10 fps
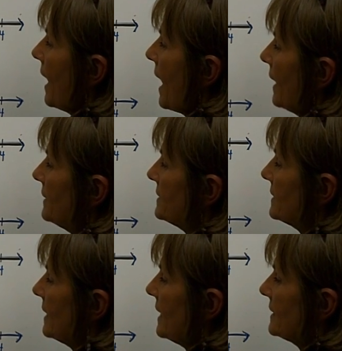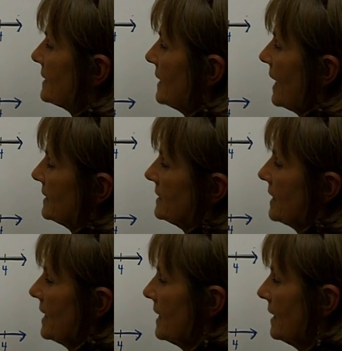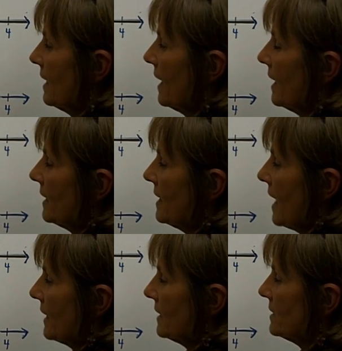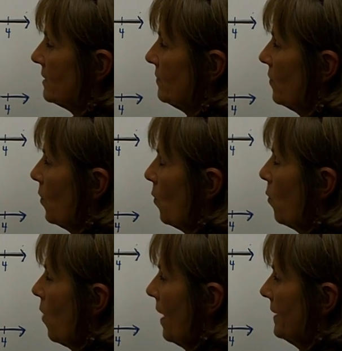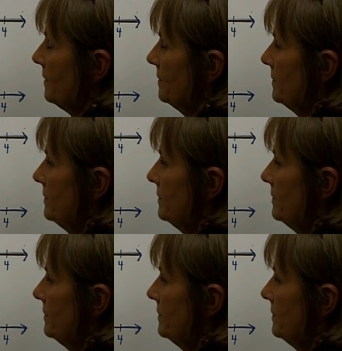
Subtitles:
X is less than -1.